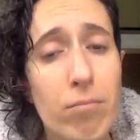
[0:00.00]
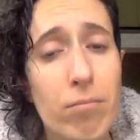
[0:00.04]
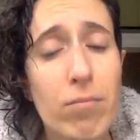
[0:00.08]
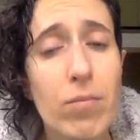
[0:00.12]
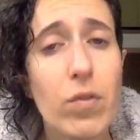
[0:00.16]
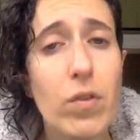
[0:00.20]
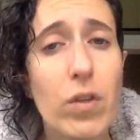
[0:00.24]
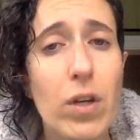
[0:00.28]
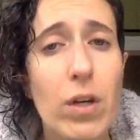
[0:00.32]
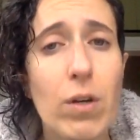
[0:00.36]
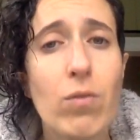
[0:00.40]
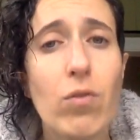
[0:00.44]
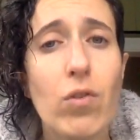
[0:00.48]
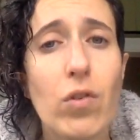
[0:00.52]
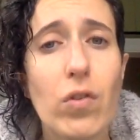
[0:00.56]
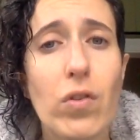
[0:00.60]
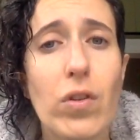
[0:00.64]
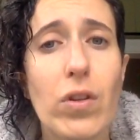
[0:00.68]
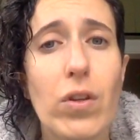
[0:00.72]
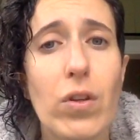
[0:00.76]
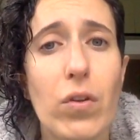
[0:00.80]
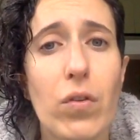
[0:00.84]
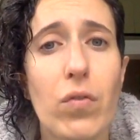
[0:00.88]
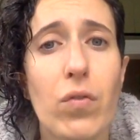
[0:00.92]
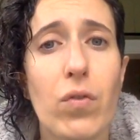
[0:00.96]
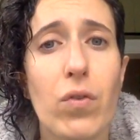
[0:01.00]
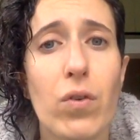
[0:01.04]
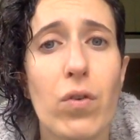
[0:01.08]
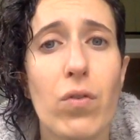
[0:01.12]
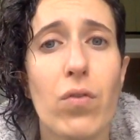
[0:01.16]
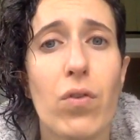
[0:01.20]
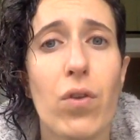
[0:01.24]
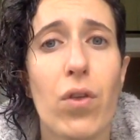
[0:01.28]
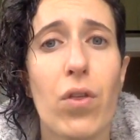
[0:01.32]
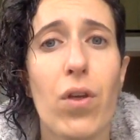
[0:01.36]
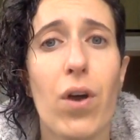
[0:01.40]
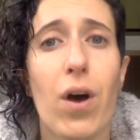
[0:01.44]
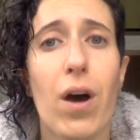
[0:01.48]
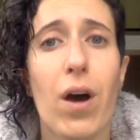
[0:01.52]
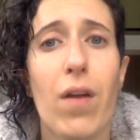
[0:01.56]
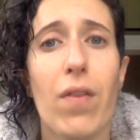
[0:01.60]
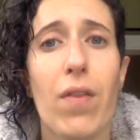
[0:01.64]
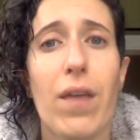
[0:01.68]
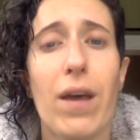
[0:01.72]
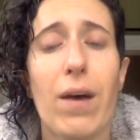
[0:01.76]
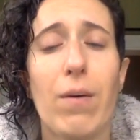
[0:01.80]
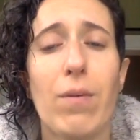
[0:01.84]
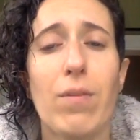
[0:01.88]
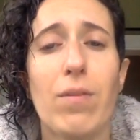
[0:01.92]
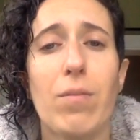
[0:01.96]
So just a little food for thought.
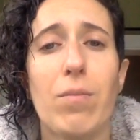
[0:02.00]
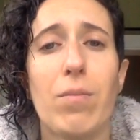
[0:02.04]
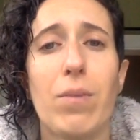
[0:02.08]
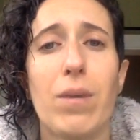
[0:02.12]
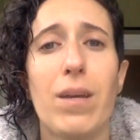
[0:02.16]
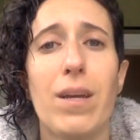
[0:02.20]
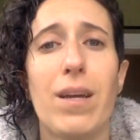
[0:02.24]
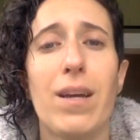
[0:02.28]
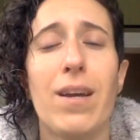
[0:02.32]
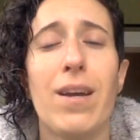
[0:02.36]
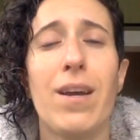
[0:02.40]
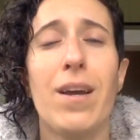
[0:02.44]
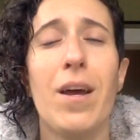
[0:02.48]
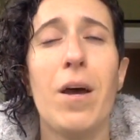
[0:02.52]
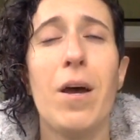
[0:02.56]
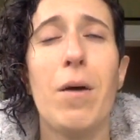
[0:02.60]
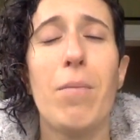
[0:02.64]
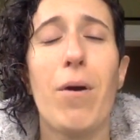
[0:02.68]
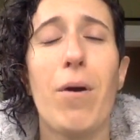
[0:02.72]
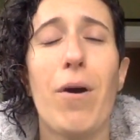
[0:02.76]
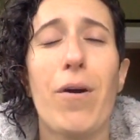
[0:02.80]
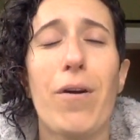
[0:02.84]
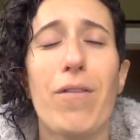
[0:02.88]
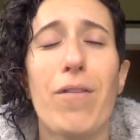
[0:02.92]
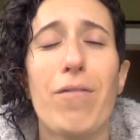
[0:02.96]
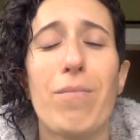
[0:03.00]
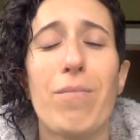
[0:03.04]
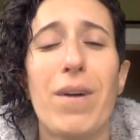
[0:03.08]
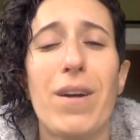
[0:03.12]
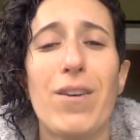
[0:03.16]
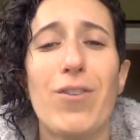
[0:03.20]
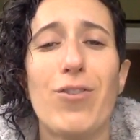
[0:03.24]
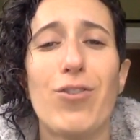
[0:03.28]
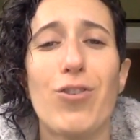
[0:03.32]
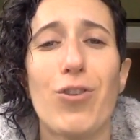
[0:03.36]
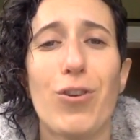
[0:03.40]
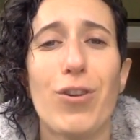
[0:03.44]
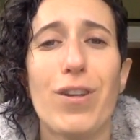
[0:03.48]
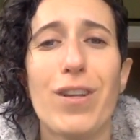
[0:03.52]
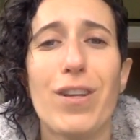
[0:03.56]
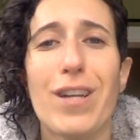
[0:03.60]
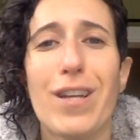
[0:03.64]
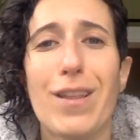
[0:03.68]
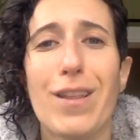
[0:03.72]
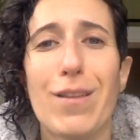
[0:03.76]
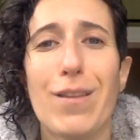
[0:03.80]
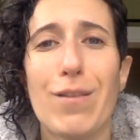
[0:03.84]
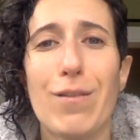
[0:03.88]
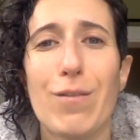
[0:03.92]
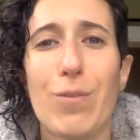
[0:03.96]
That was a big part of my
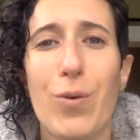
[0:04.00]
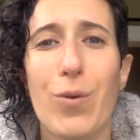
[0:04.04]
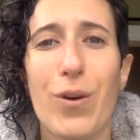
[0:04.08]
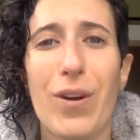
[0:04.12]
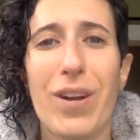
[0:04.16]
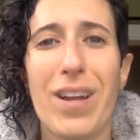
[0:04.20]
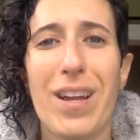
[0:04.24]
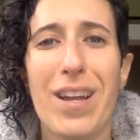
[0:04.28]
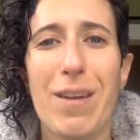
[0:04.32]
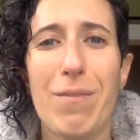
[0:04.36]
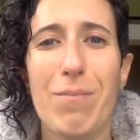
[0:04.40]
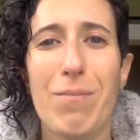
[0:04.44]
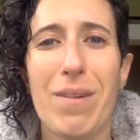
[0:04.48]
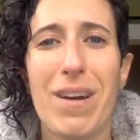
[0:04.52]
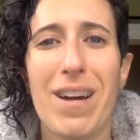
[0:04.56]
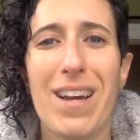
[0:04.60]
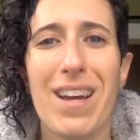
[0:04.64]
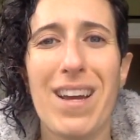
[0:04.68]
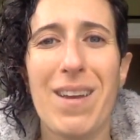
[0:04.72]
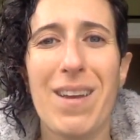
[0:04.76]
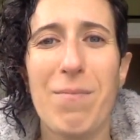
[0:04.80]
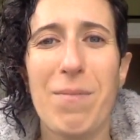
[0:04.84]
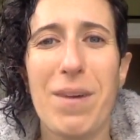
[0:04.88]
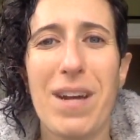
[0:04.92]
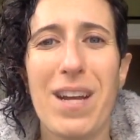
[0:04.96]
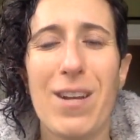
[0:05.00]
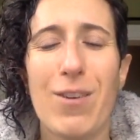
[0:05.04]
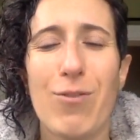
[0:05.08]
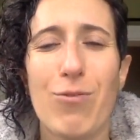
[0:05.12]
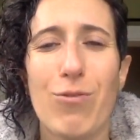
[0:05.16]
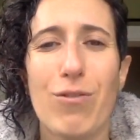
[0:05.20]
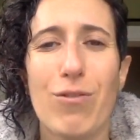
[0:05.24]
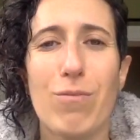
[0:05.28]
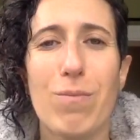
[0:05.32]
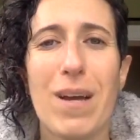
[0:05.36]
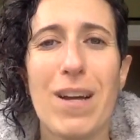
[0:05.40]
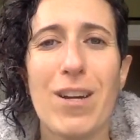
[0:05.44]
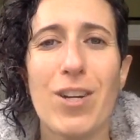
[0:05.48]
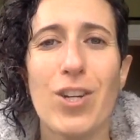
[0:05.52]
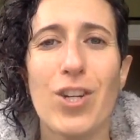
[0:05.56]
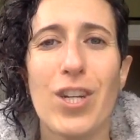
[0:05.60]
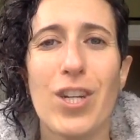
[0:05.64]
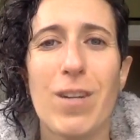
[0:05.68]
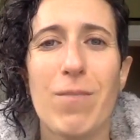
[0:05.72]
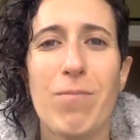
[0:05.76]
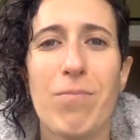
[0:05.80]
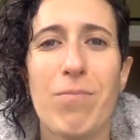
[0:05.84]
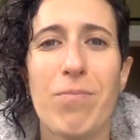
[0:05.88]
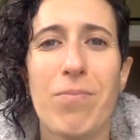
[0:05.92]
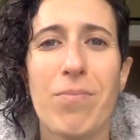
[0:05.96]
journaling this morning and my
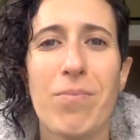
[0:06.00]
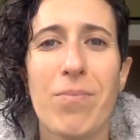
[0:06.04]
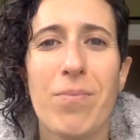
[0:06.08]
introspection.